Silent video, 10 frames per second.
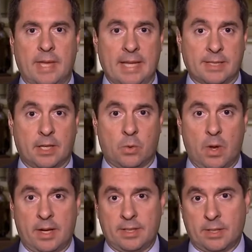to
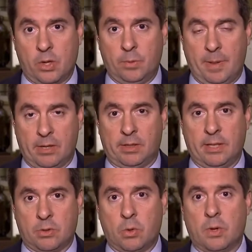run its own
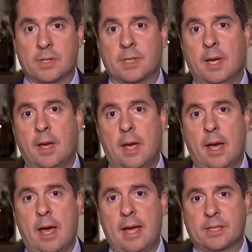parallel course.
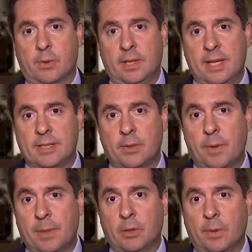As it relates to
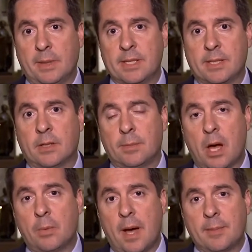repeal and replacing
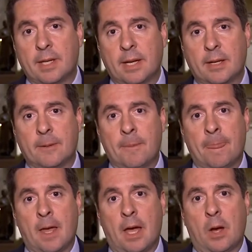Obamacare,
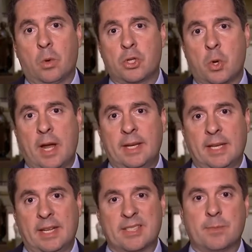we're trying to
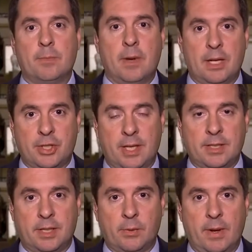get as much
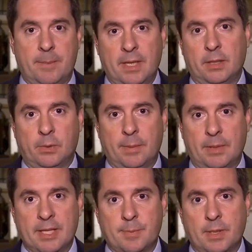into the repeal and
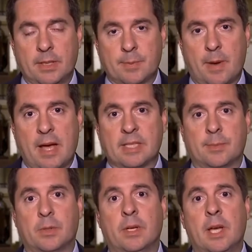replace bill as
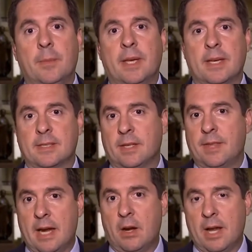possible because
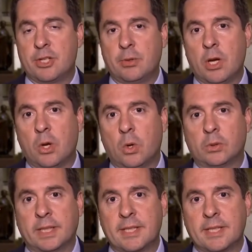there, as you know, only